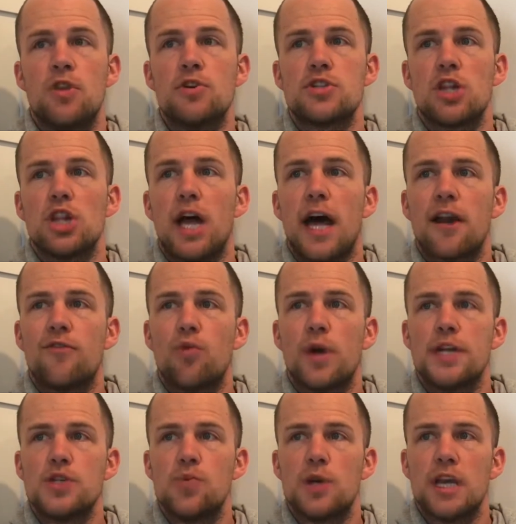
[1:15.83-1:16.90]
There's a lot of
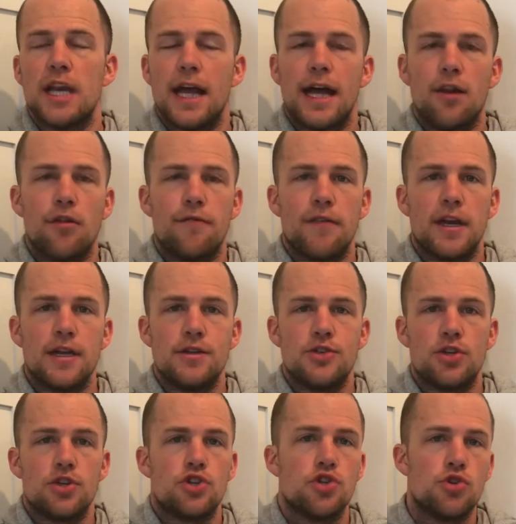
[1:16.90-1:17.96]
ways we can elevate
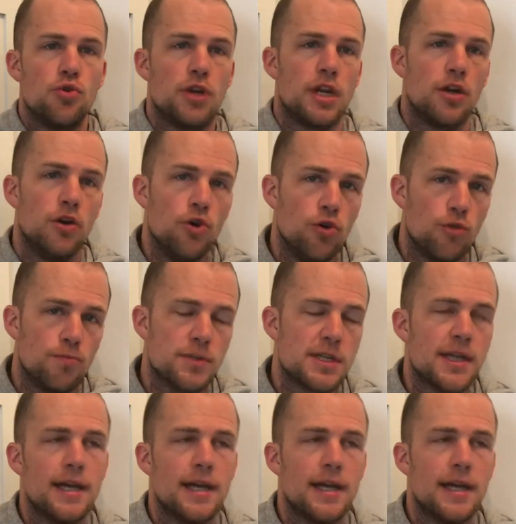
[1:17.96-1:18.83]
just shooting hoops.